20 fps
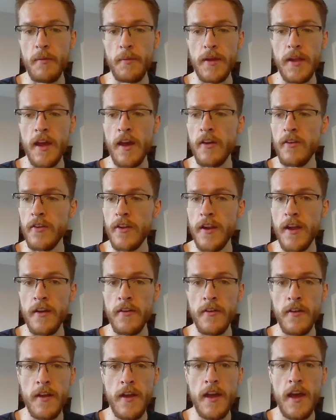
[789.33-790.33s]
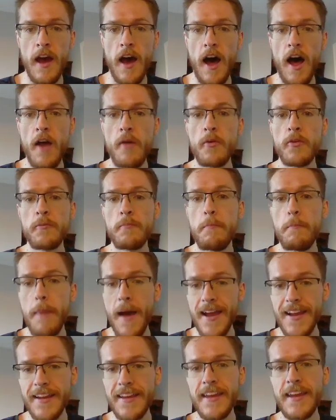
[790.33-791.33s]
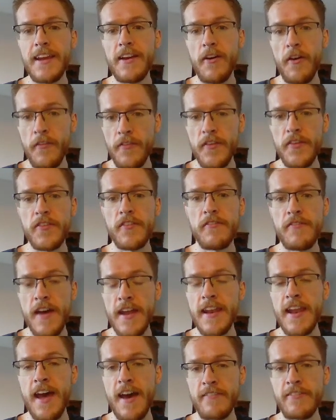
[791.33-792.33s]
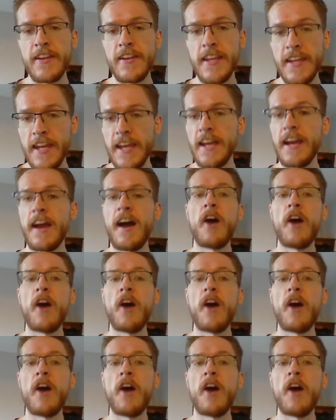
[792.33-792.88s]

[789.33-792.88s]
go, you know. I was banking on this event having king. I